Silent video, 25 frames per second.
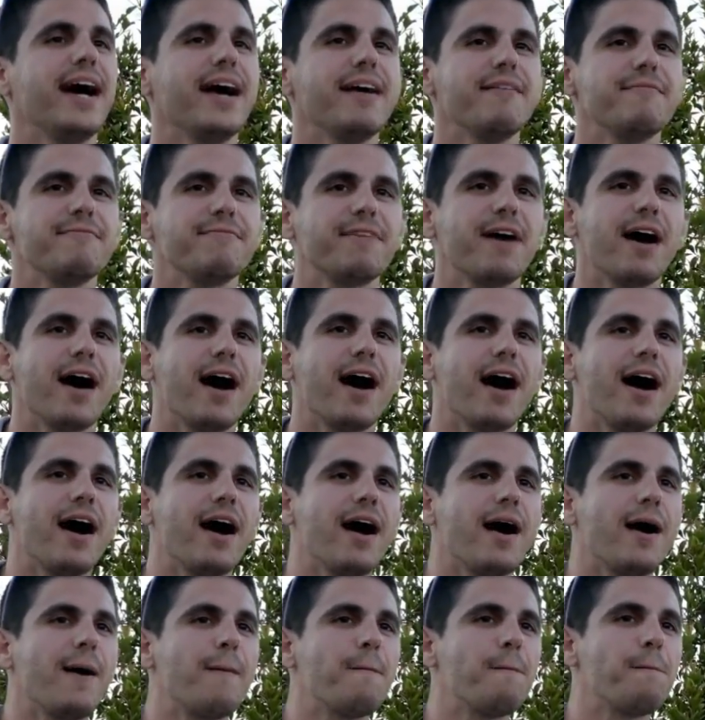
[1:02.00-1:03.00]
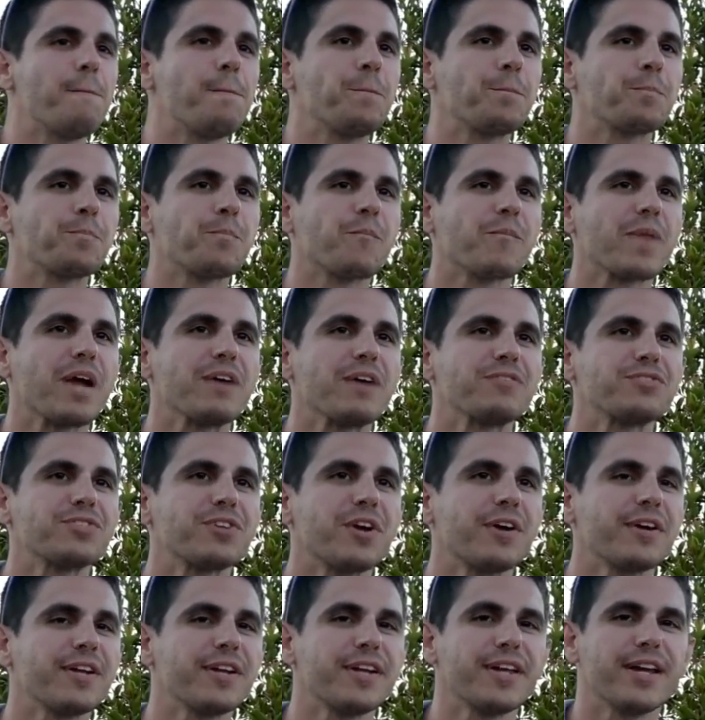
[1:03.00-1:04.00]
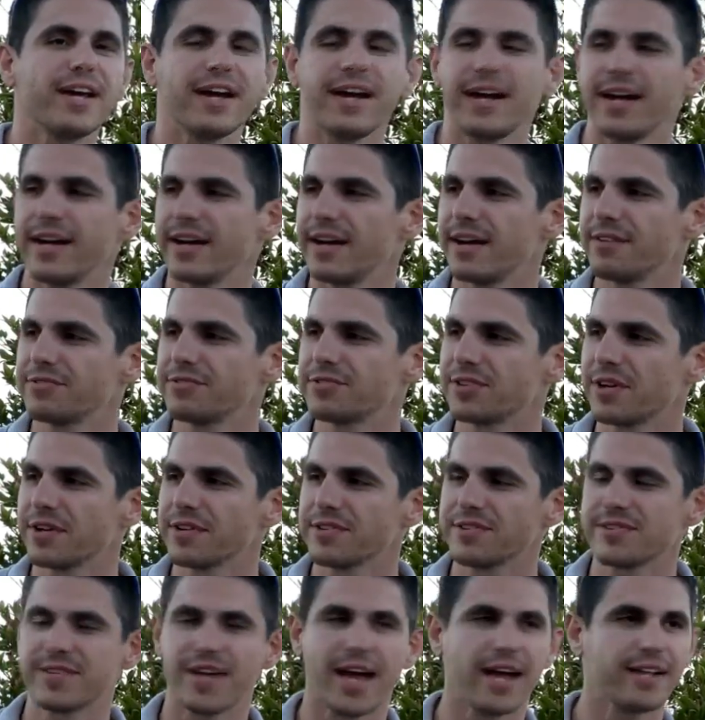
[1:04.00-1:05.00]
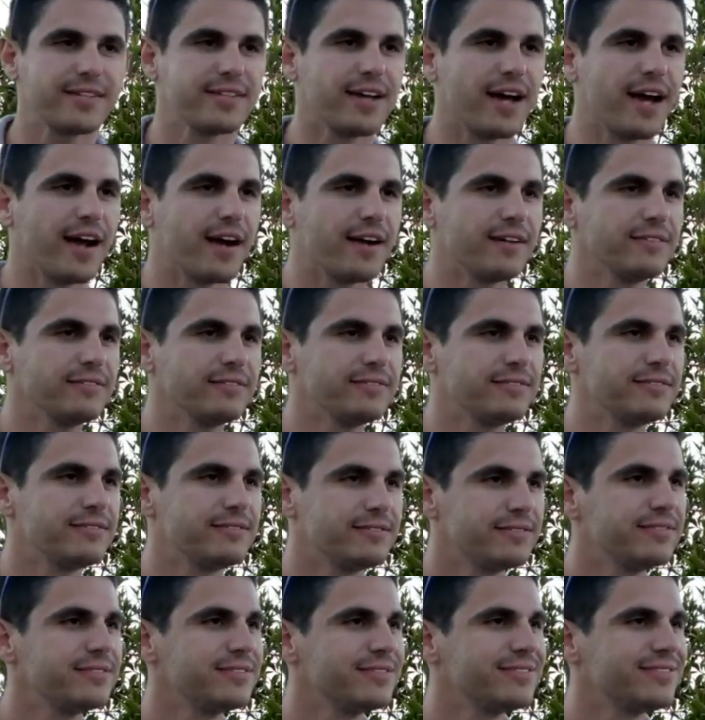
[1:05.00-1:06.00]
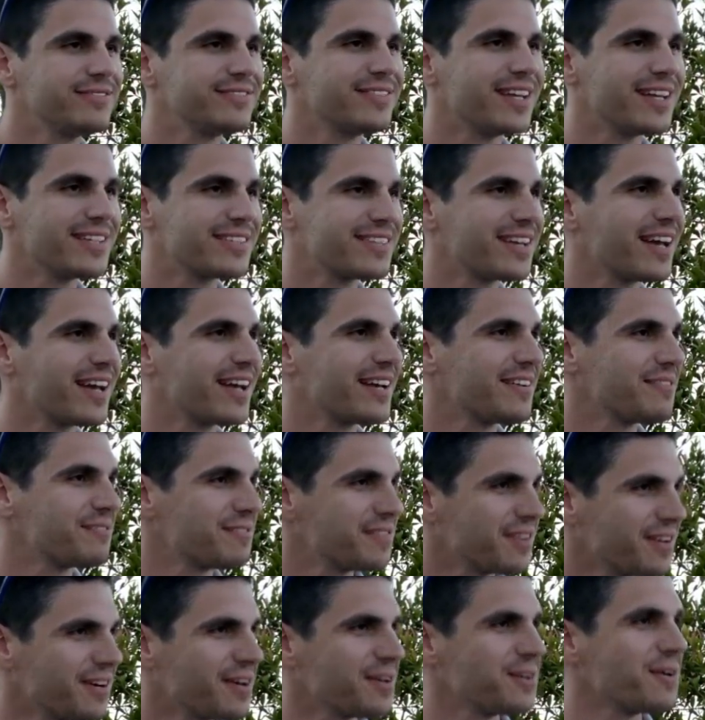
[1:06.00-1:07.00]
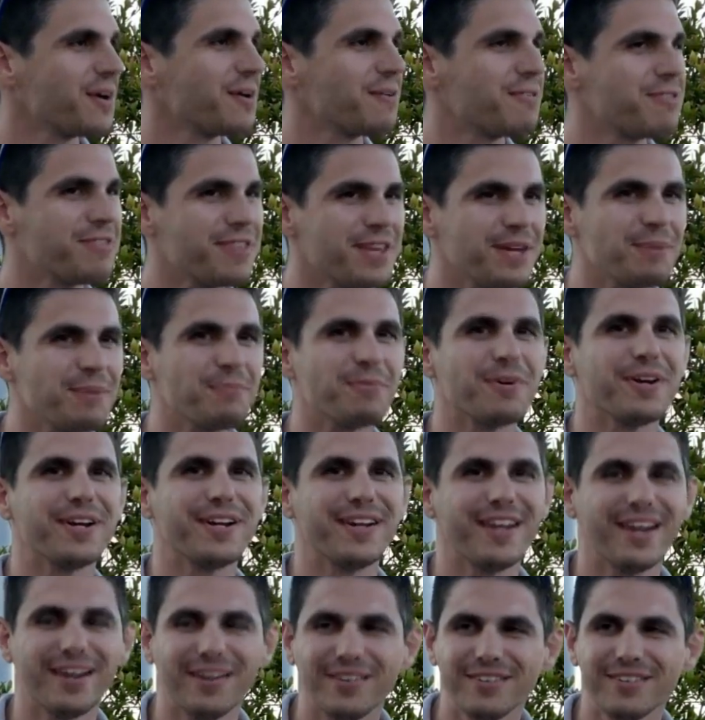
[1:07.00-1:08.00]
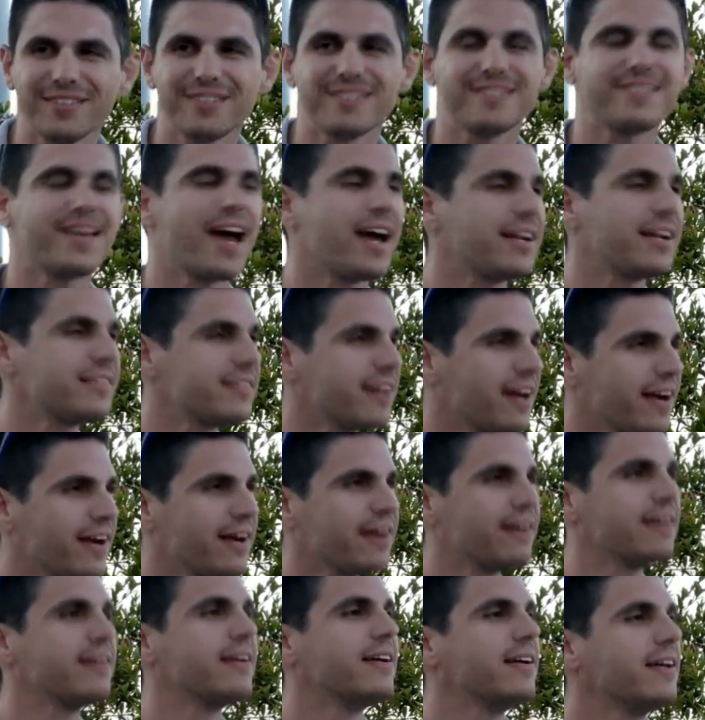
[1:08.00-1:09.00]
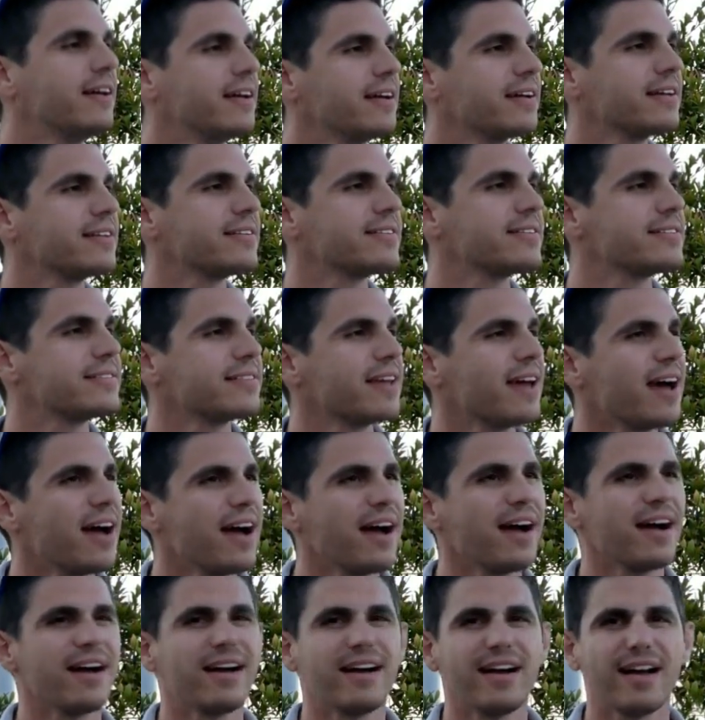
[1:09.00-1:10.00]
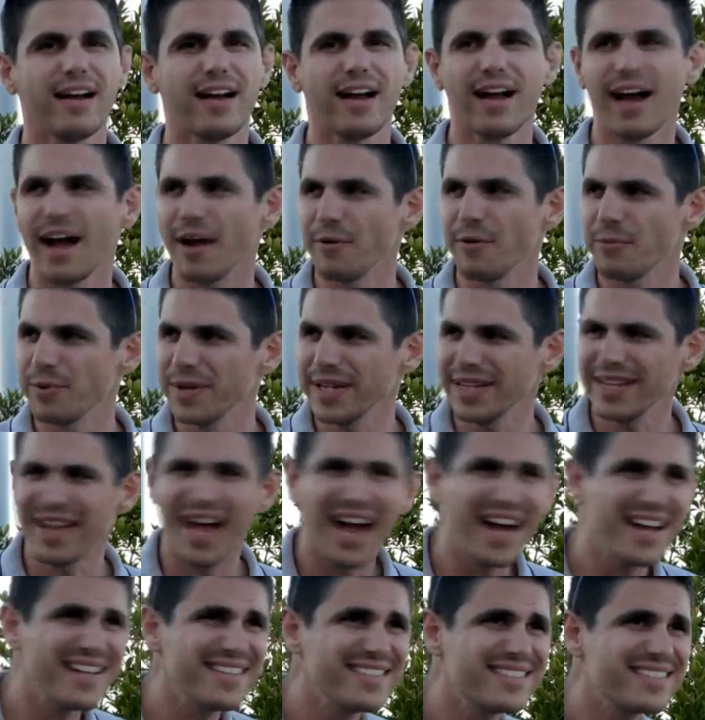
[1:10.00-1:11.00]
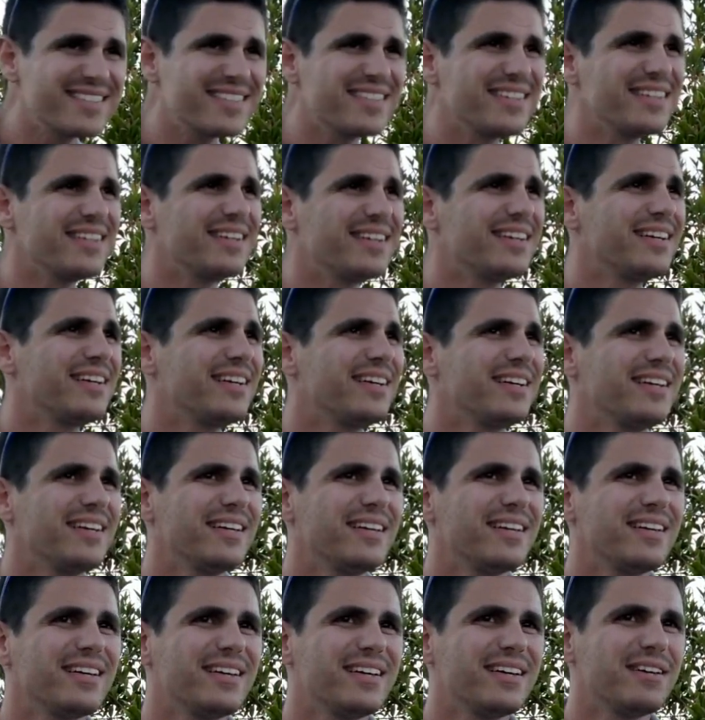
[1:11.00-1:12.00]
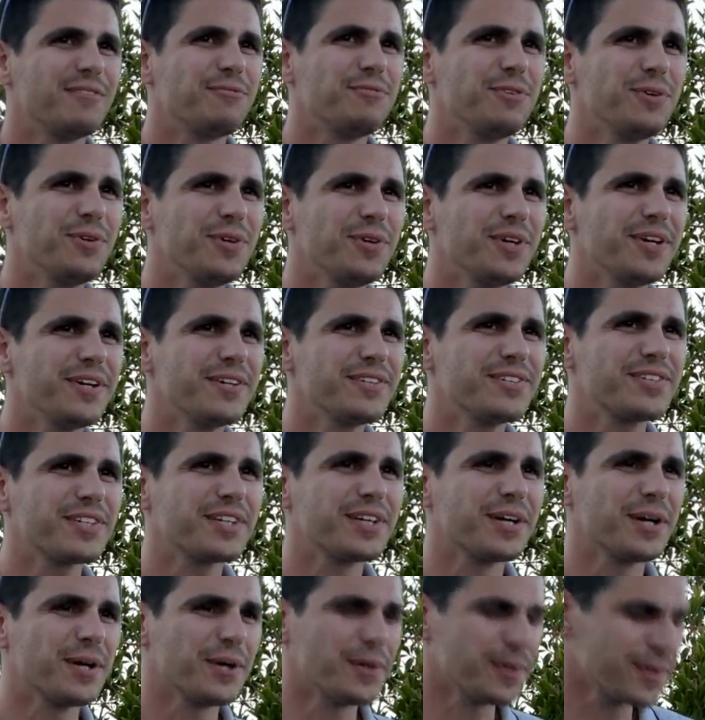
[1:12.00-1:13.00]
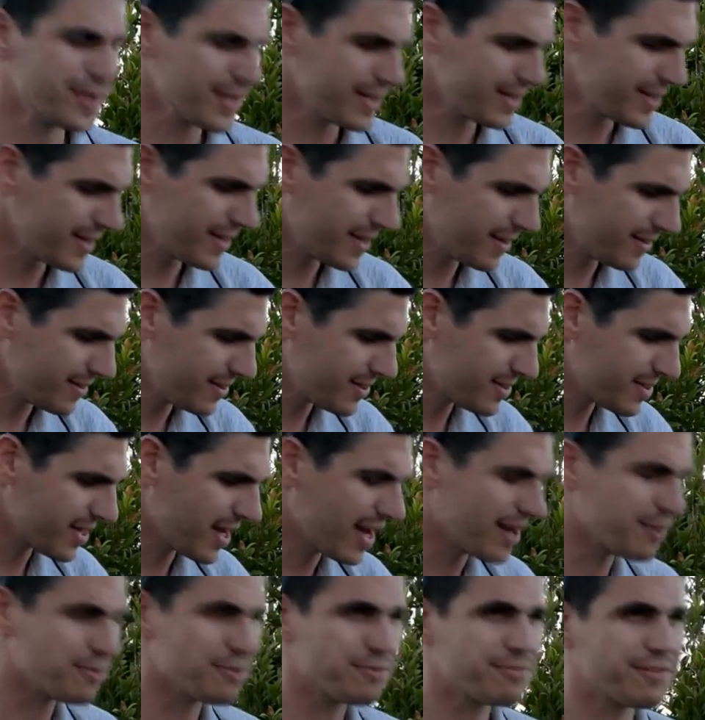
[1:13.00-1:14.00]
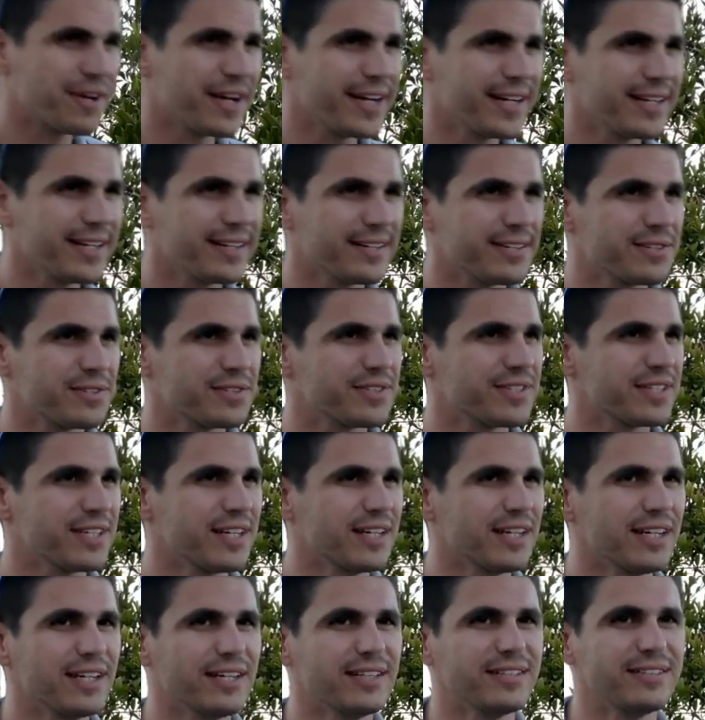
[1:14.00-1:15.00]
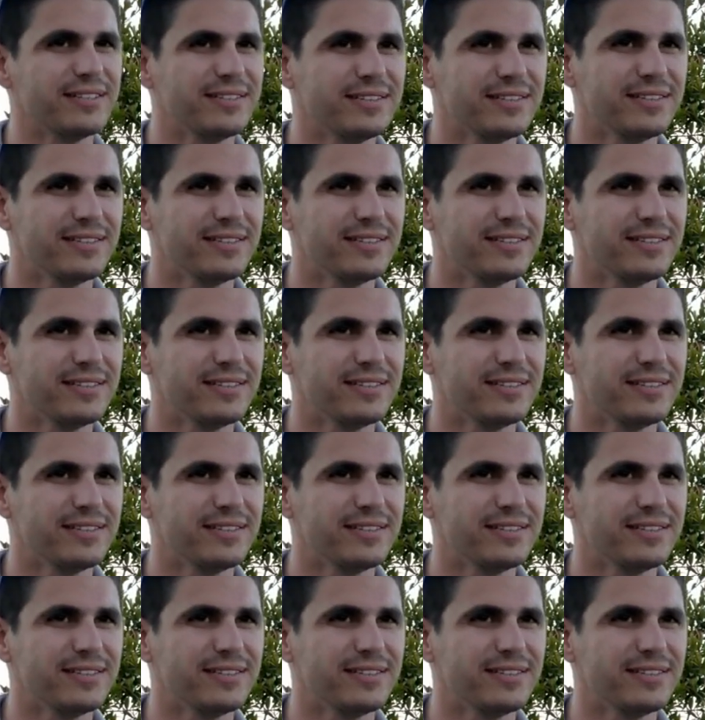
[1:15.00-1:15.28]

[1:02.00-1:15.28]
I've started Satire. That's kind of our theme right now, is satire. Because I realized a few years ago that the other side were fighting this I